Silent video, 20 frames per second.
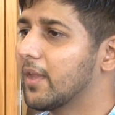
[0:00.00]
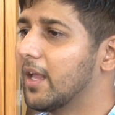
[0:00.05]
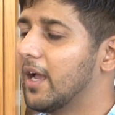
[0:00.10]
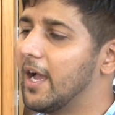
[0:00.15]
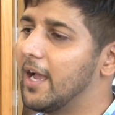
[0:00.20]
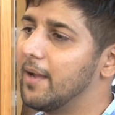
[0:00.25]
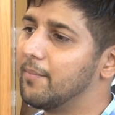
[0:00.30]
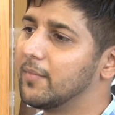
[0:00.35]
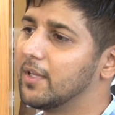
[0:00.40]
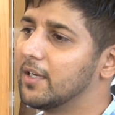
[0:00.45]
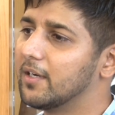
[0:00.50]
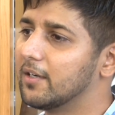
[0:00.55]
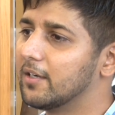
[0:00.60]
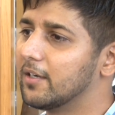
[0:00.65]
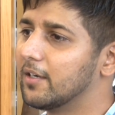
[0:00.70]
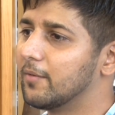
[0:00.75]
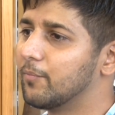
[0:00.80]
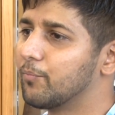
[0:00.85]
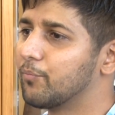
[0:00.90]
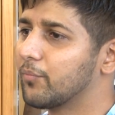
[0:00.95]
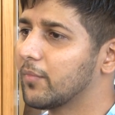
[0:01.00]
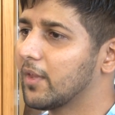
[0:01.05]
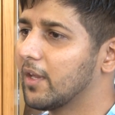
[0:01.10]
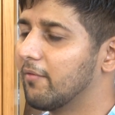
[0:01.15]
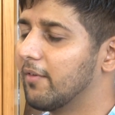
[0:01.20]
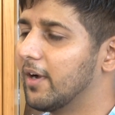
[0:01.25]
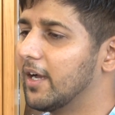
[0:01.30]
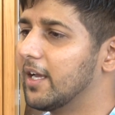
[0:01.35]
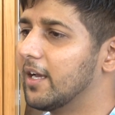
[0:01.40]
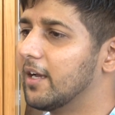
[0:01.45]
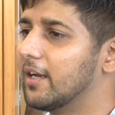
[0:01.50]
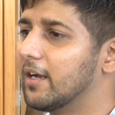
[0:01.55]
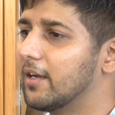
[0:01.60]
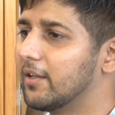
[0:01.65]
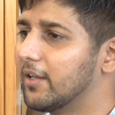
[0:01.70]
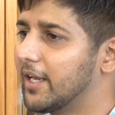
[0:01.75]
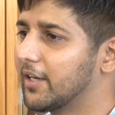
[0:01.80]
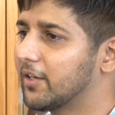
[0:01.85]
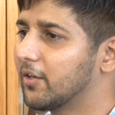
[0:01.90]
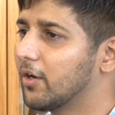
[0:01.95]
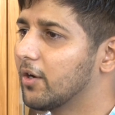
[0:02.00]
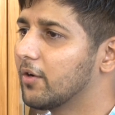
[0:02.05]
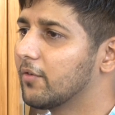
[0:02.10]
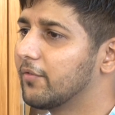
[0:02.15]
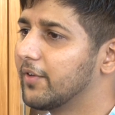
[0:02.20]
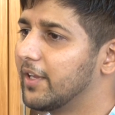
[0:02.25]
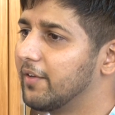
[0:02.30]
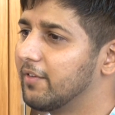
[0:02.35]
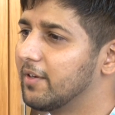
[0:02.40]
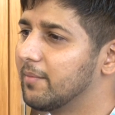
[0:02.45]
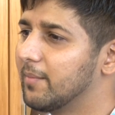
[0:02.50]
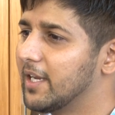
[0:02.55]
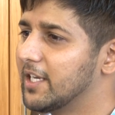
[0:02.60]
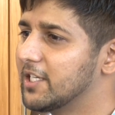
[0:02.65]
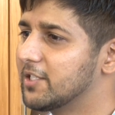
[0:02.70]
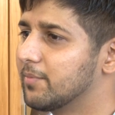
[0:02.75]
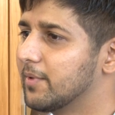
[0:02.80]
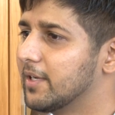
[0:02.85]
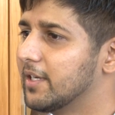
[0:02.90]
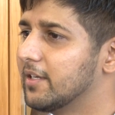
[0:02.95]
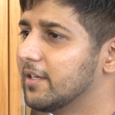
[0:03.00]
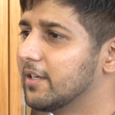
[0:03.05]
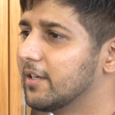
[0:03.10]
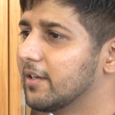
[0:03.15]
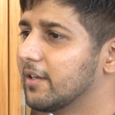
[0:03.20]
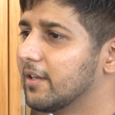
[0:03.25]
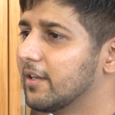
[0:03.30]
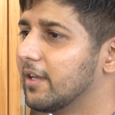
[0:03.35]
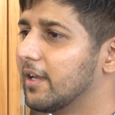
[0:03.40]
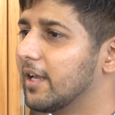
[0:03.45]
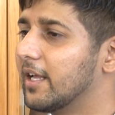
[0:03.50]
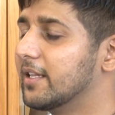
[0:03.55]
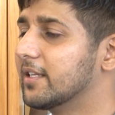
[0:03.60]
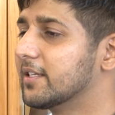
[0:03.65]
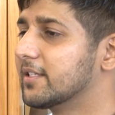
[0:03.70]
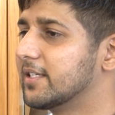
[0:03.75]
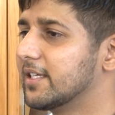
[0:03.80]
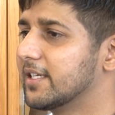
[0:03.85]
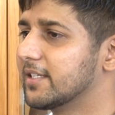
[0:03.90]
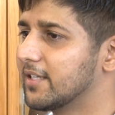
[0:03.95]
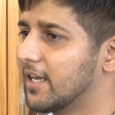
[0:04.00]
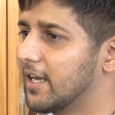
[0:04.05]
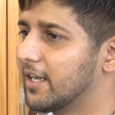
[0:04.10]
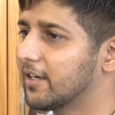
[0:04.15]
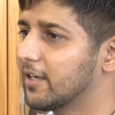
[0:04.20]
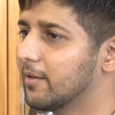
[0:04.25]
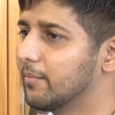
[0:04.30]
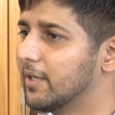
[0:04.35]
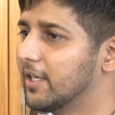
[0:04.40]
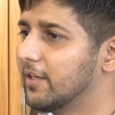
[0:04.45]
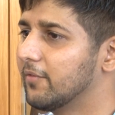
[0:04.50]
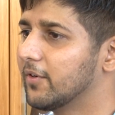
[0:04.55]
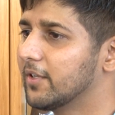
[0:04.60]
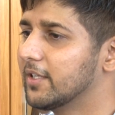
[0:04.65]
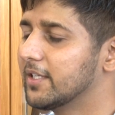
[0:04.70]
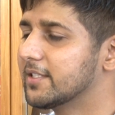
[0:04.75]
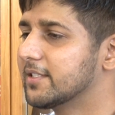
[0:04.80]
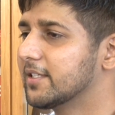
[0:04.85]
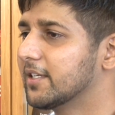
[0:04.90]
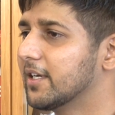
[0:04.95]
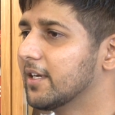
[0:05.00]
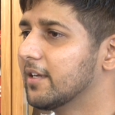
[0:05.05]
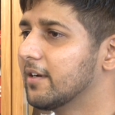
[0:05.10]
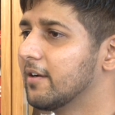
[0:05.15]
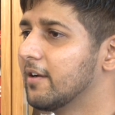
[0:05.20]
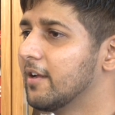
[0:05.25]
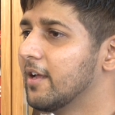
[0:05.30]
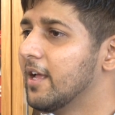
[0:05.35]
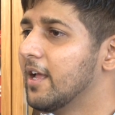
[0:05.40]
I'm the director of event management in the CSR committee for this year.